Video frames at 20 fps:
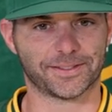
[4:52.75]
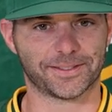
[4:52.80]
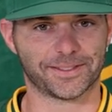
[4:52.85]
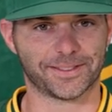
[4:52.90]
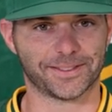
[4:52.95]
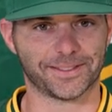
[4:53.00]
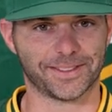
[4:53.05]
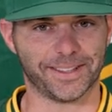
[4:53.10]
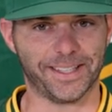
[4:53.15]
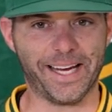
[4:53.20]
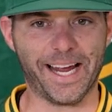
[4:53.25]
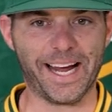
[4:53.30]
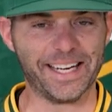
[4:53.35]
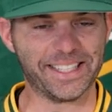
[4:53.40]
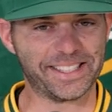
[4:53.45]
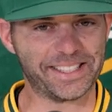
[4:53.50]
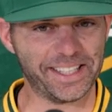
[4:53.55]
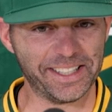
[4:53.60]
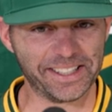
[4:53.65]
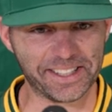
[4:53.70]
fence? Yeah,
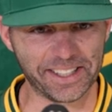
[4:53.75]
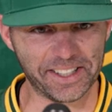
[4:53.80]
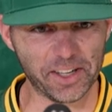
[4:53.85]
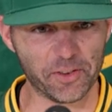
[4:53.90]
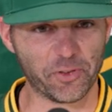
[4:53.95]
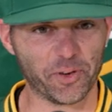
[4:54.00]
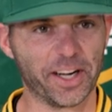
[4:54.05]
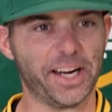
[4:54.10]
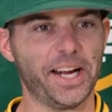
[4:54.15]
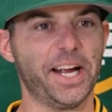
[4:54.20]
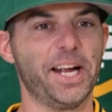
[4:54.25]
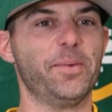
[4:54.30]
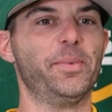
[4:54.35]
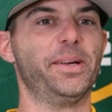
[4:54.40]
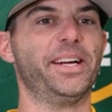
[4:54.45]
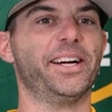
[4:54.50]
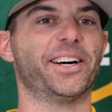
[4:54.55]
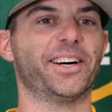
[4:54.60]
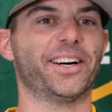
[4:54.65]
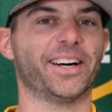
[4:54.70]
it's, it's a different game
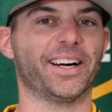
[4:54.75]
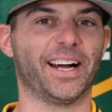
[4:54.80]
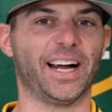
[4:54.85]
here.